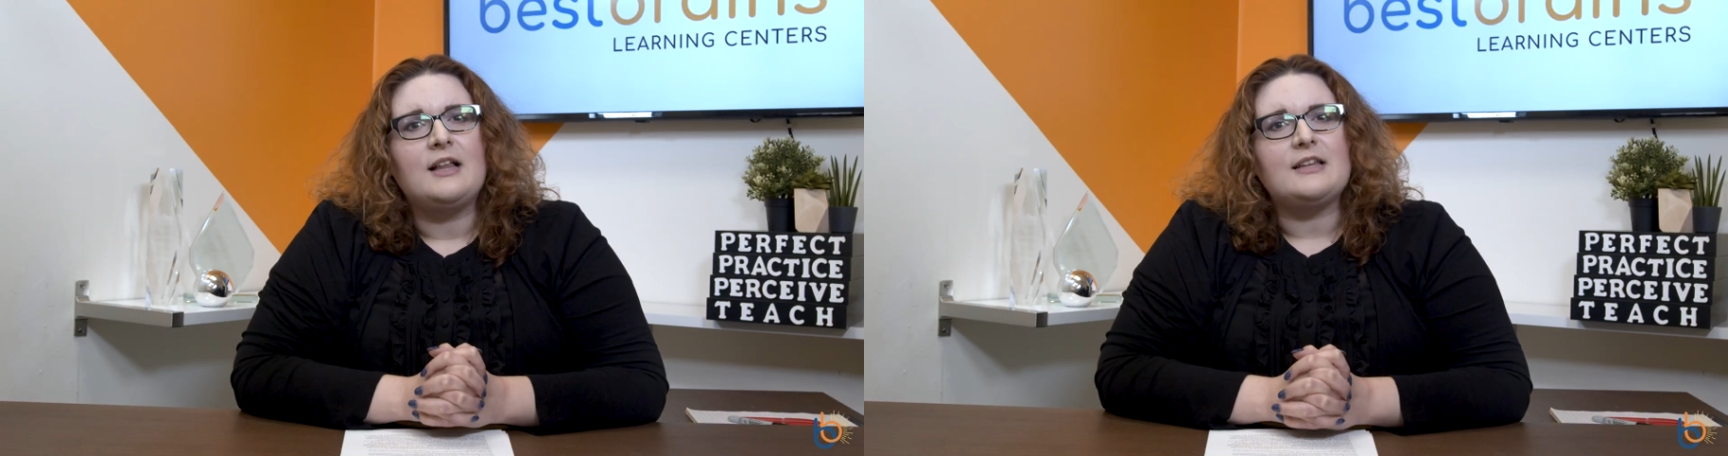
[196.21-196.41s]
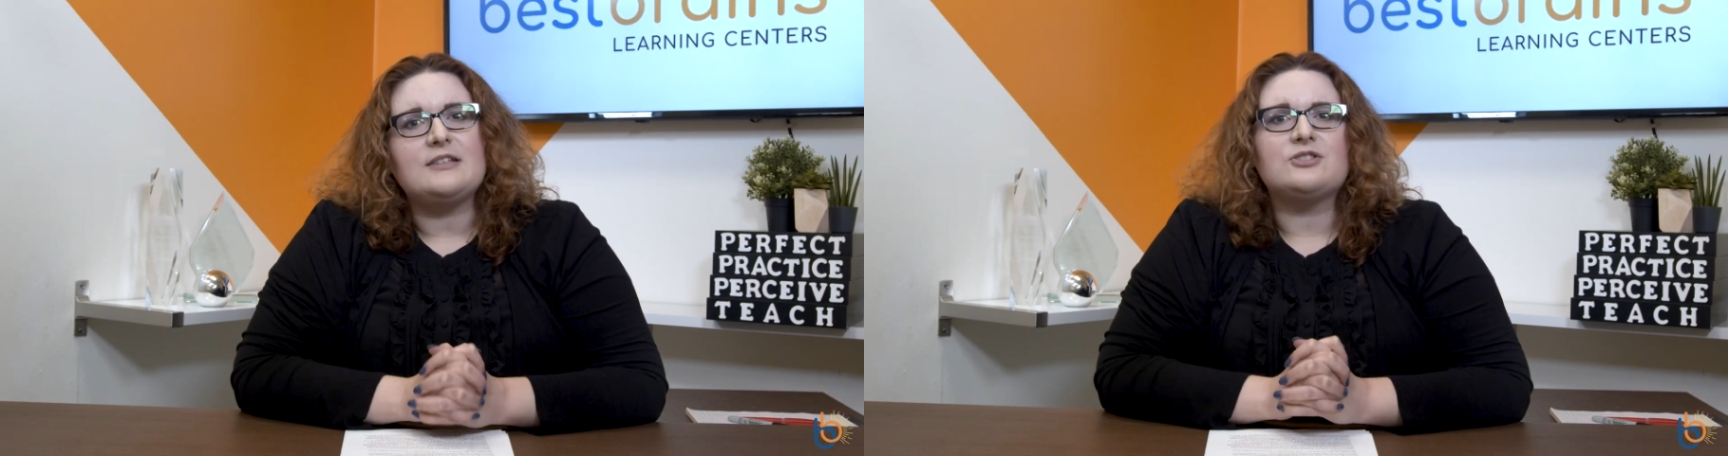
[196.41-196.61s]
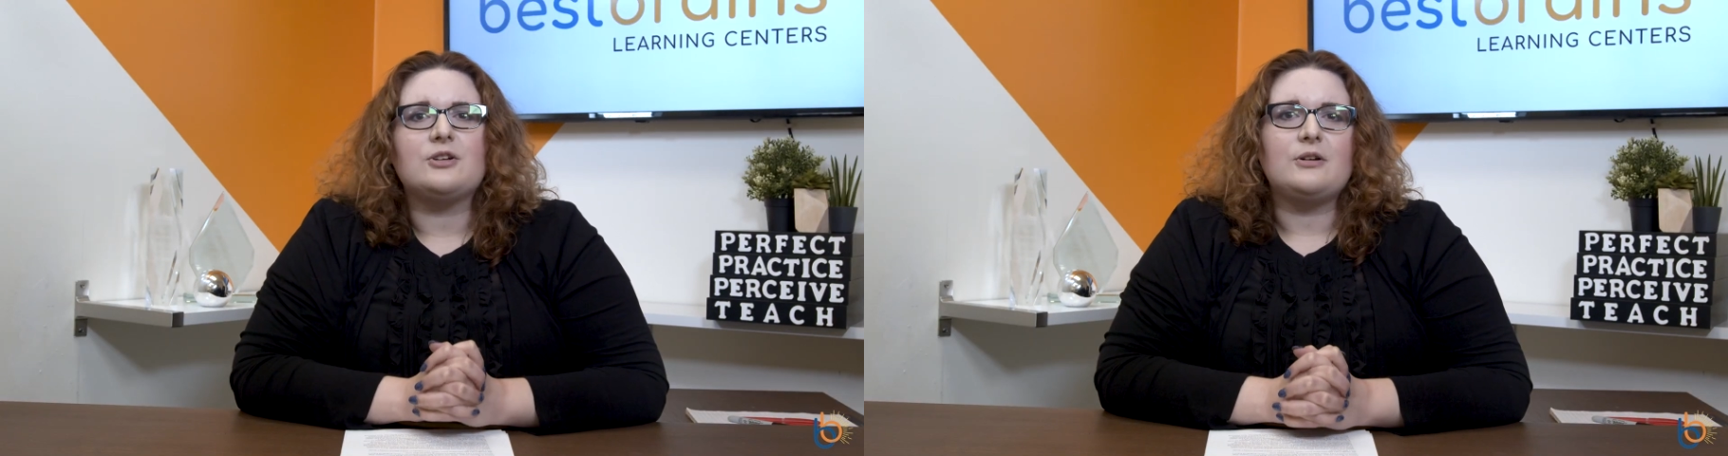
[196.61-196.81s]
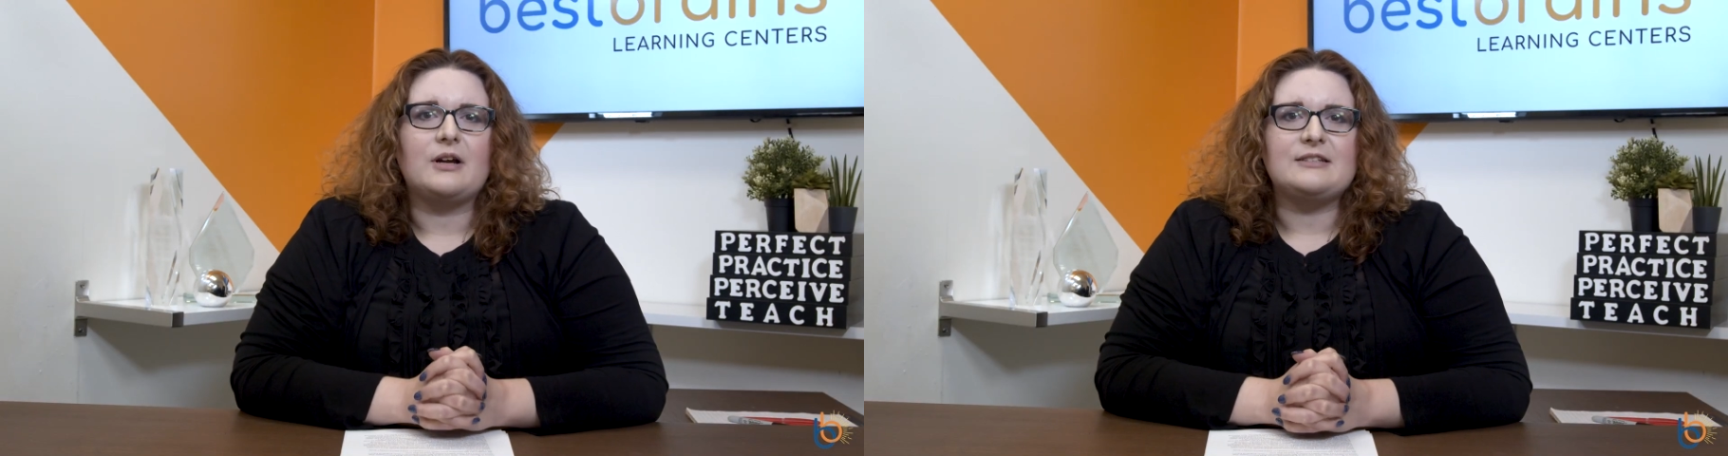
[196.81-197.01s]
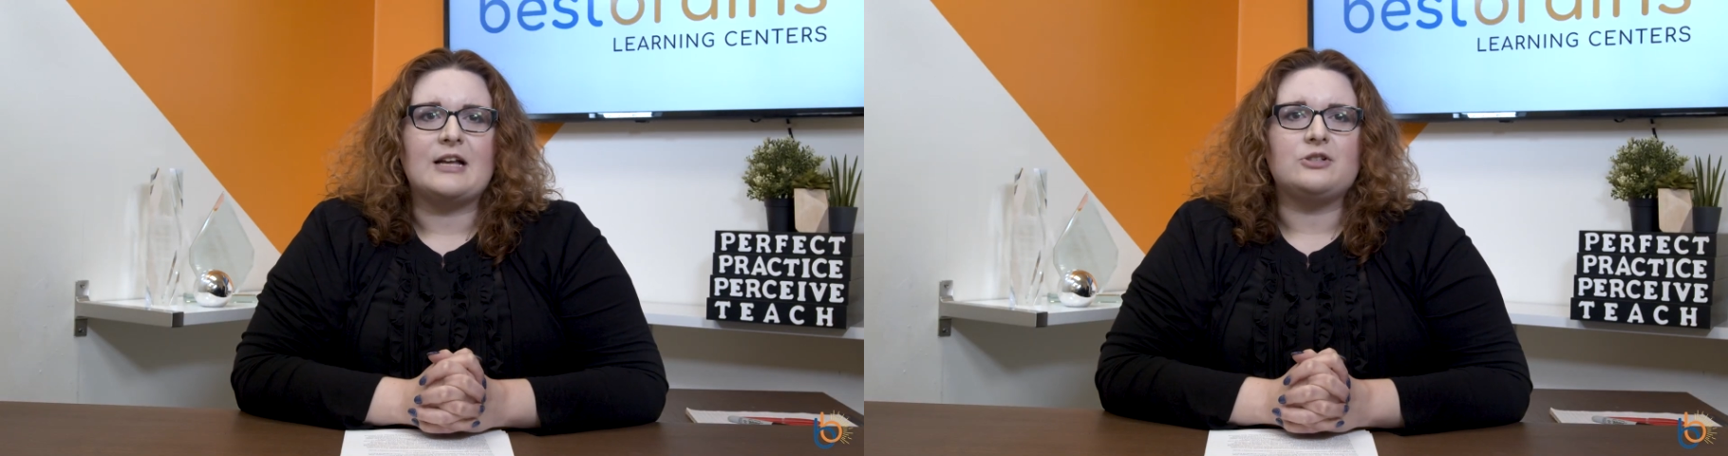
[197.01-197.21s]
let's turn our
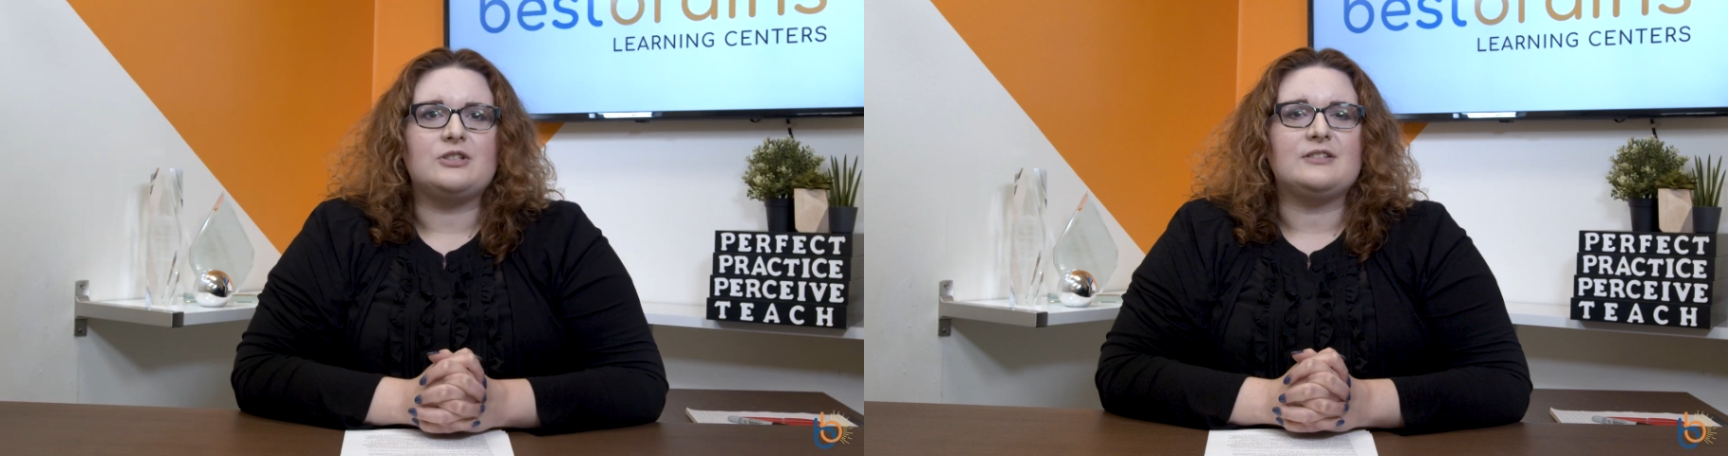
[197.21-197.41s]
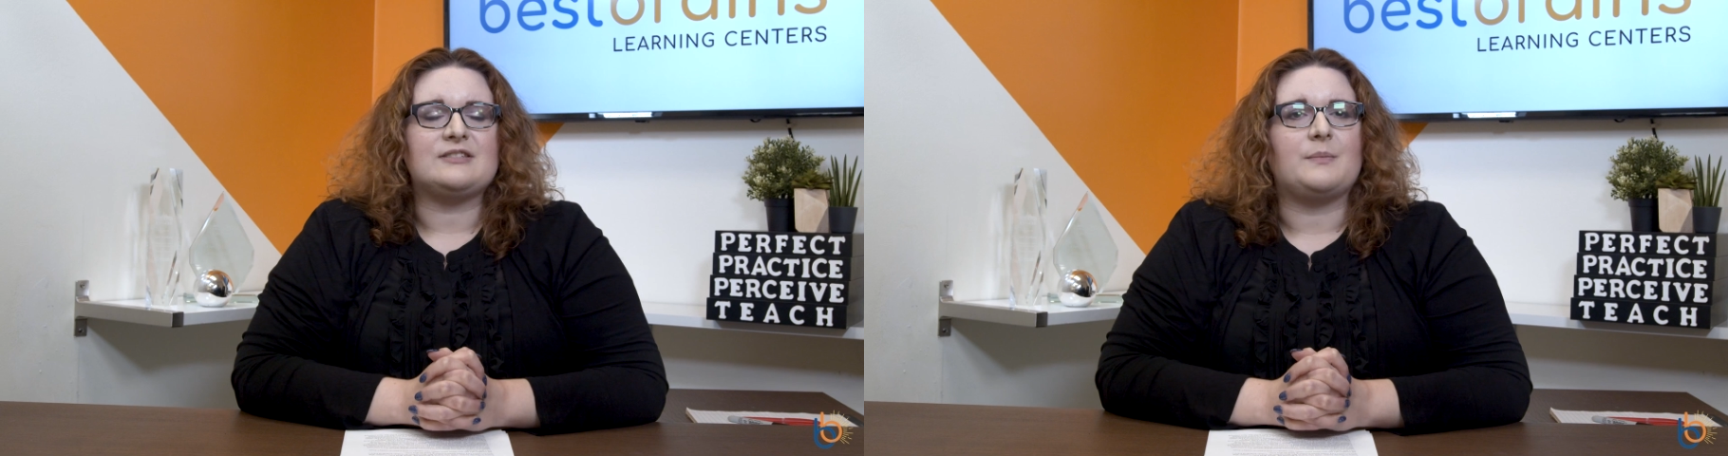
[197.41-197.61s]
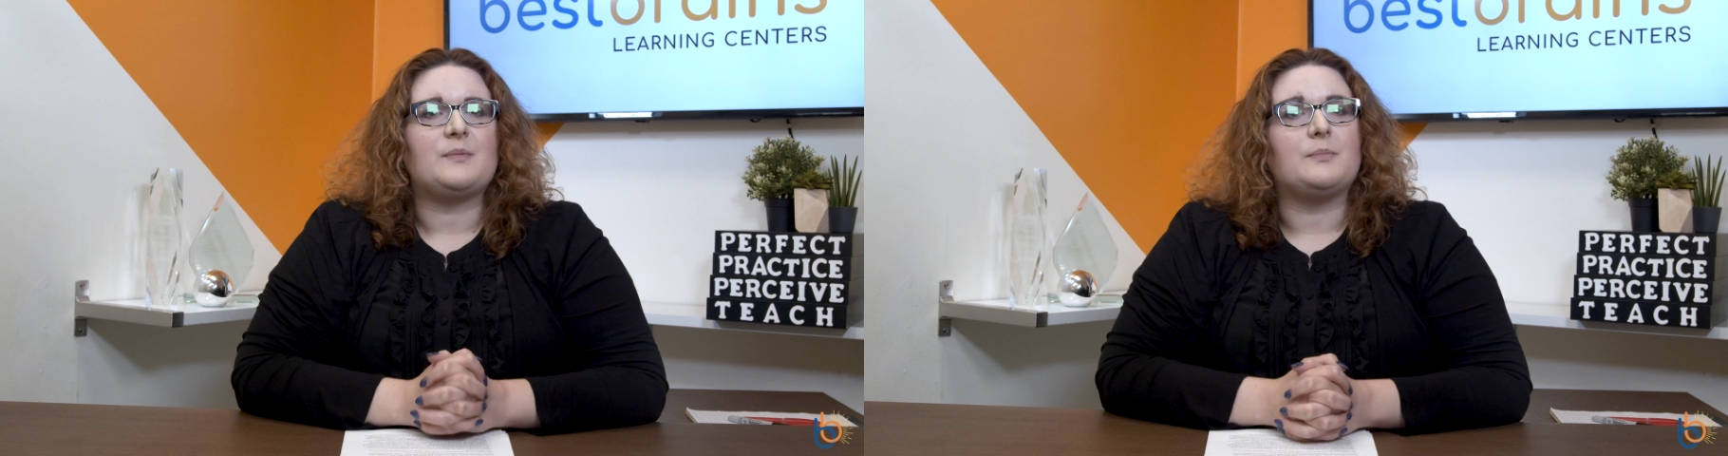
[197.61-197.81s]
attention to some of